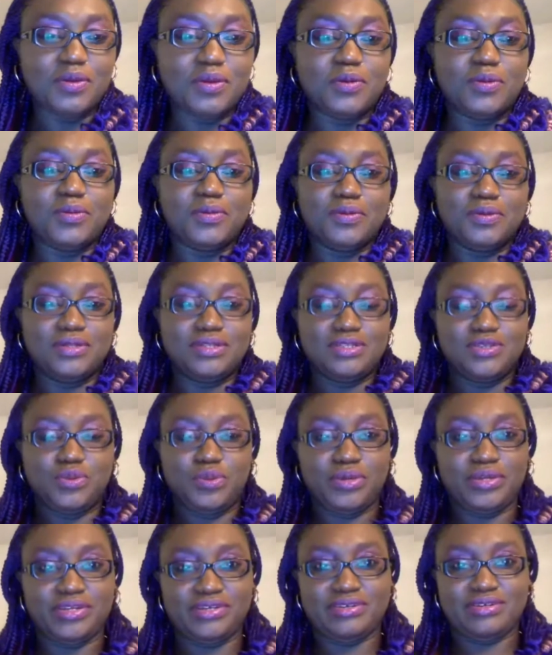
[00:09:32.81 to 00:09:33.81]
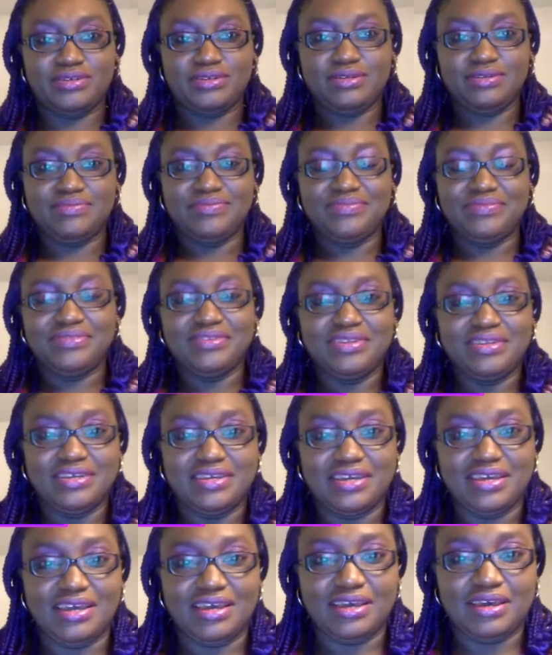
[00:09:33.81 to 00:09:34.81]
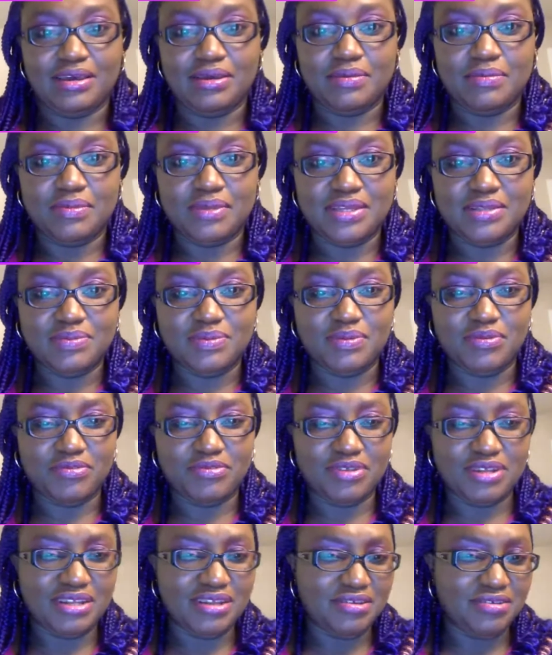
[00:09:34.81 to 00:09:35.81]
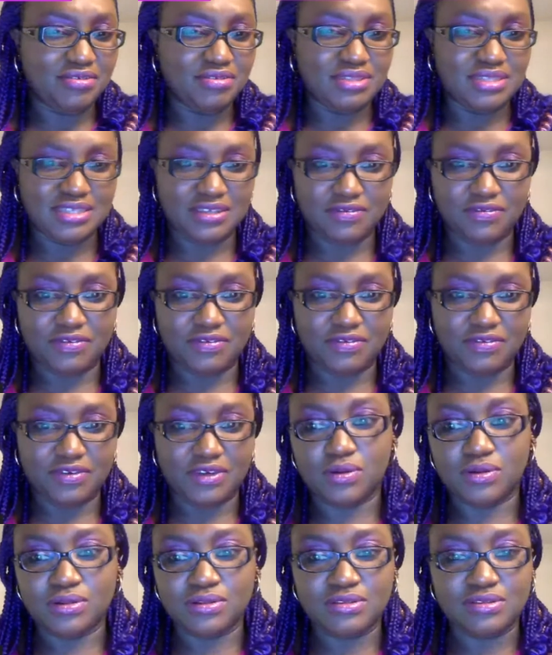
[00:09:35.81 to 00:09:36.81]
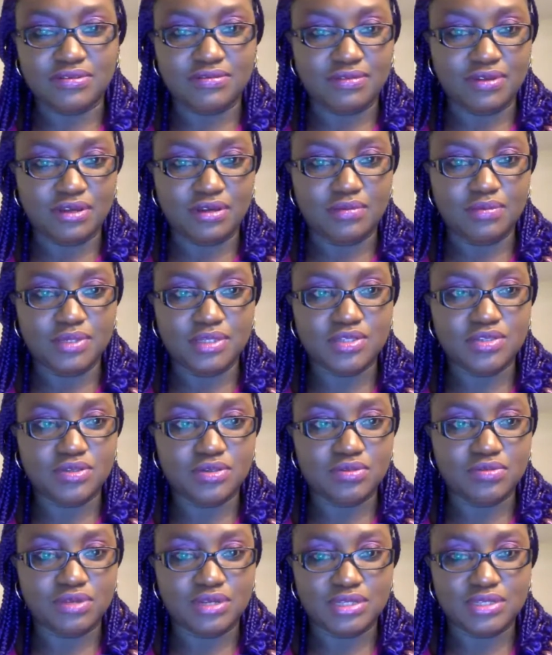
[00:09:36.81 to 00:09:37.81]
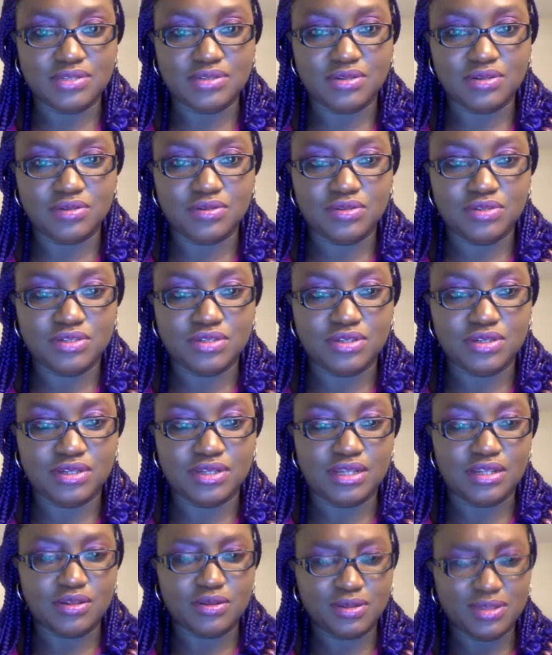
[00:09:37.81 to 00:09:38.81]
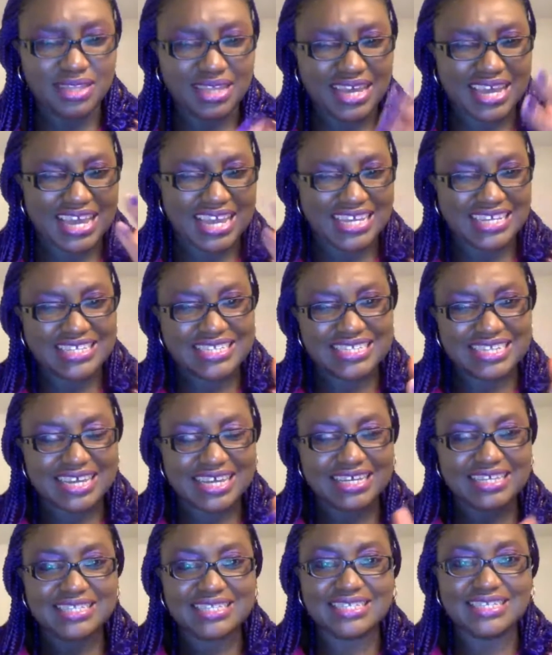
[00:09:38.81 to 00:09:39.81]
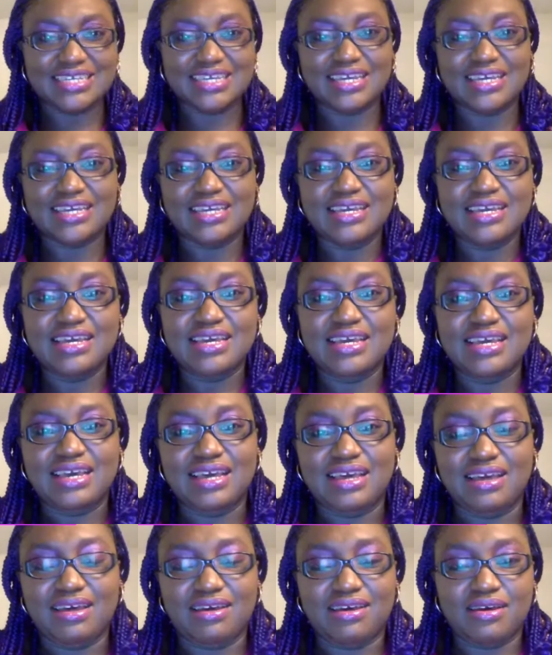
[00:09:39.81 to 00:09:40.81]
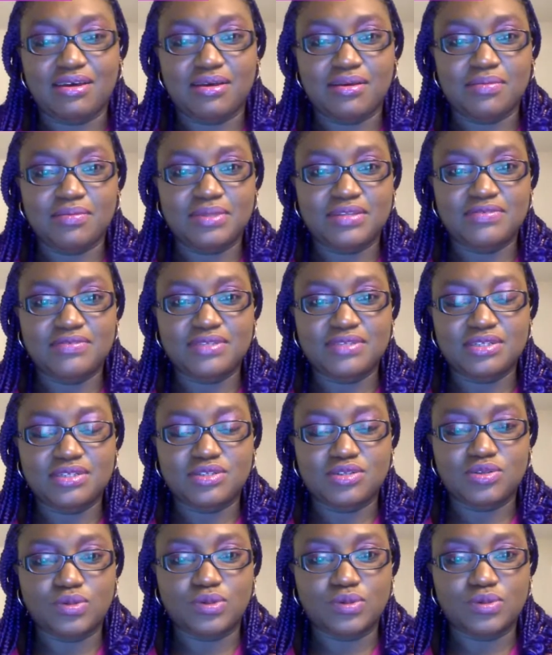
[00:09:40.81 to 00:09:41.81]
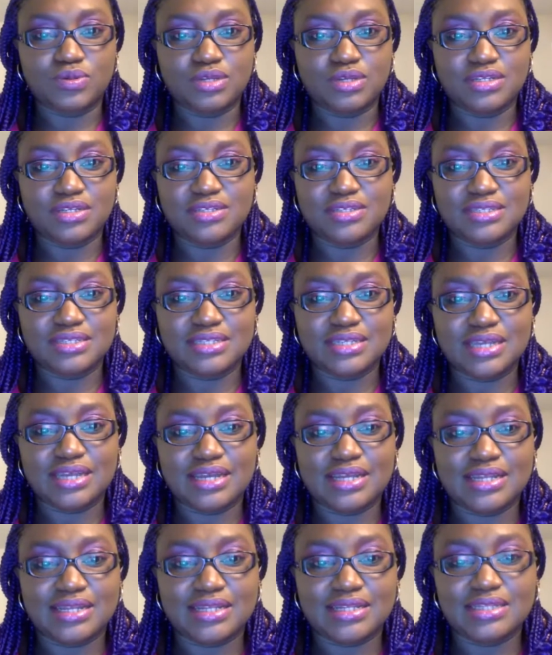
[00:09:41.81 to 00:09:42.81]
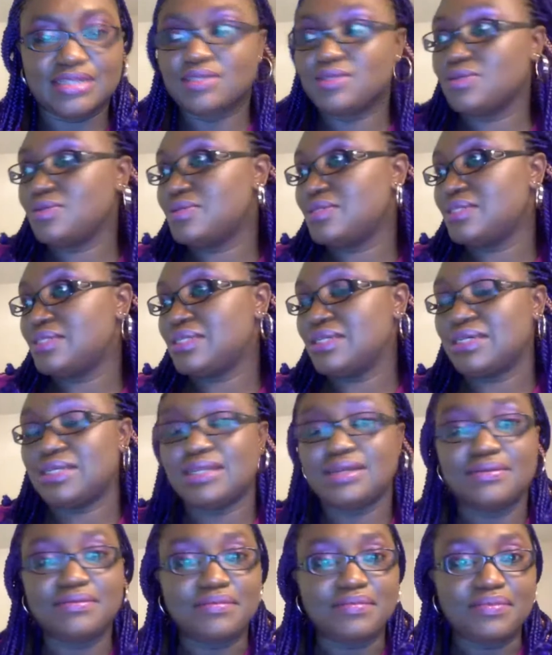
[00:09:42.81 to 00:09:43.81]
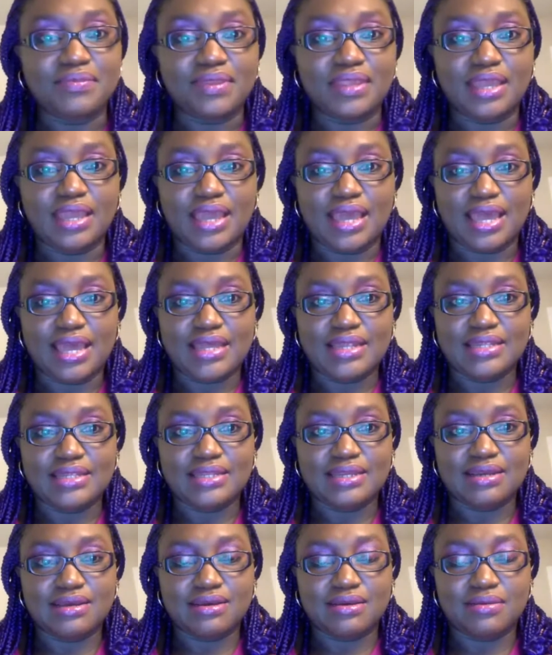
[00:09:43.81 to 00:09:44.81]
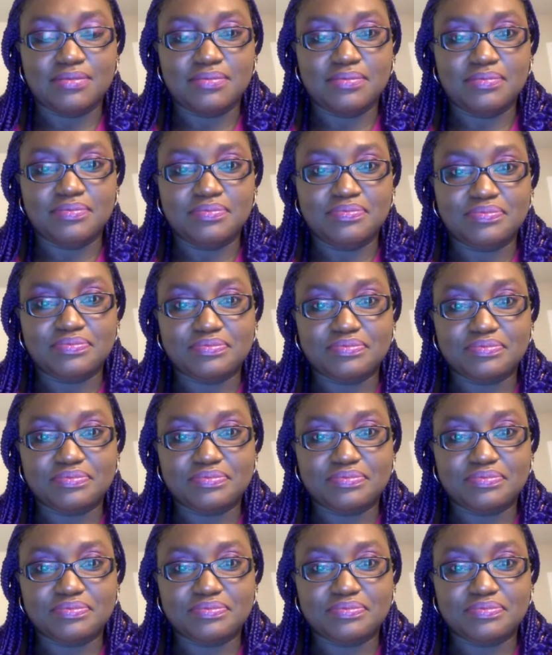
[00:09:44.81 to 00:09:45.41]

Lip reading: on Twitter, it's been really difficult coming to a resolution, and all that anxiety, leaves a toll. You're just tired and exhausted, and when